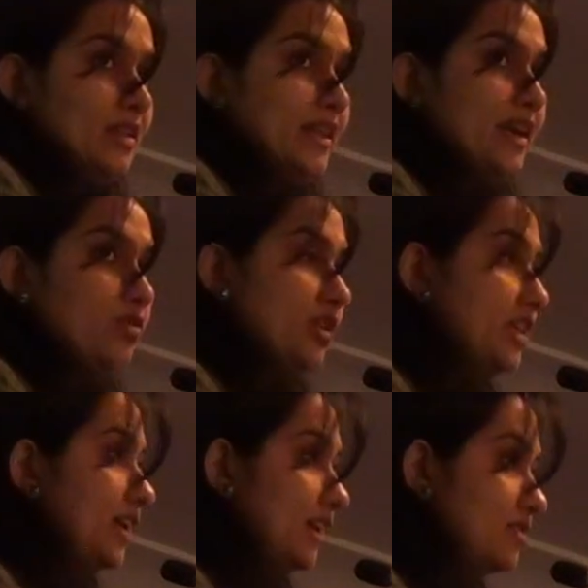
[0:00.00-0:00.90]
that okay,
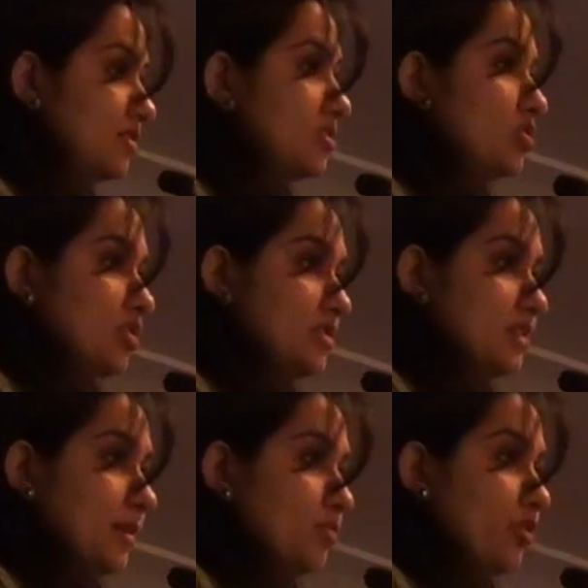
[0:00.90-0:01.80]
there is this
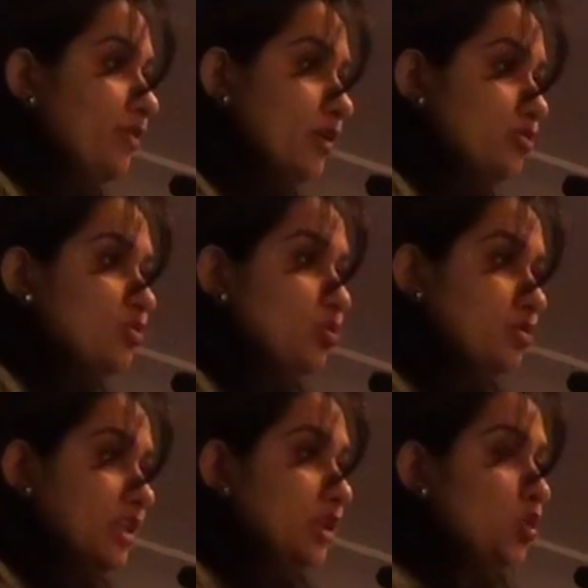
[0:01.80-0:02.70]
concept of
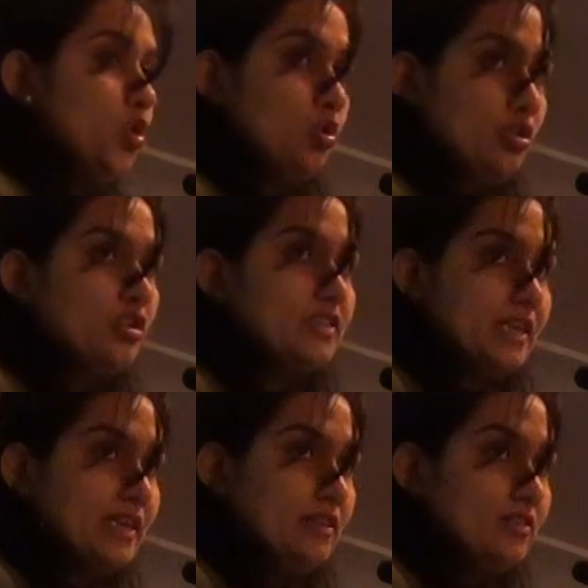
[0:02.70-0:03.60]
outsourcing to low-cost
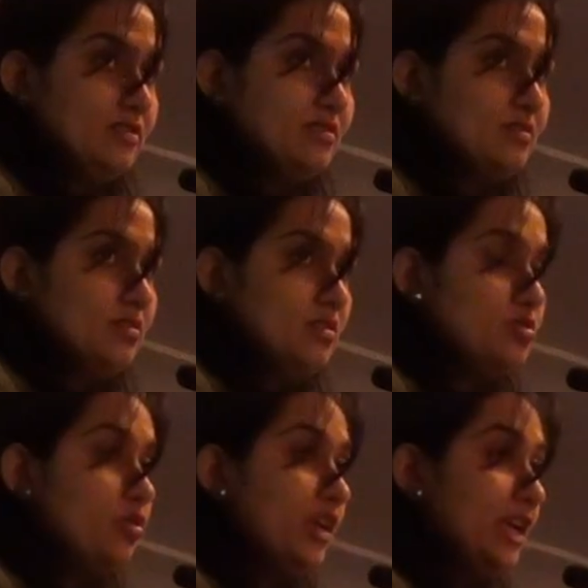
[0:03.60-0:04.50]
sectors.
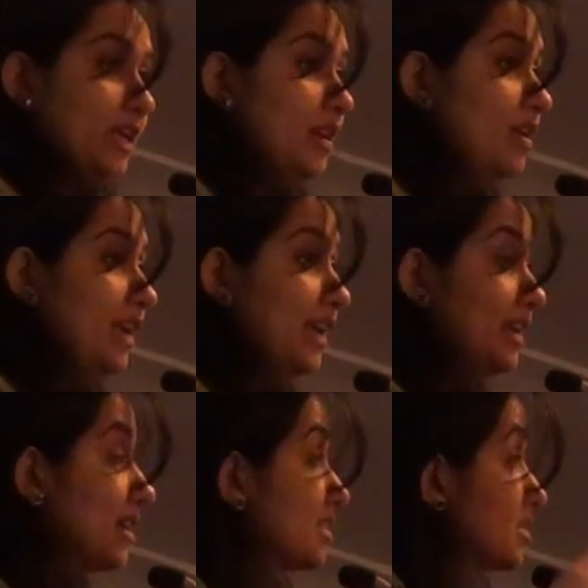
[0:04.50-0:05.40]
So
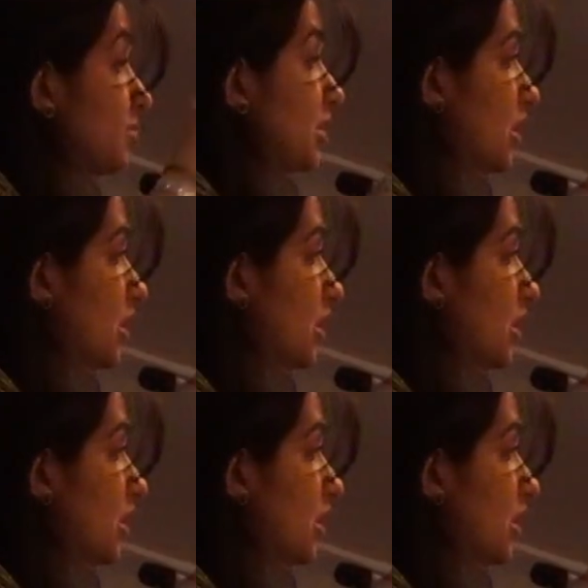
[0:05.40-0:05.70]
in customer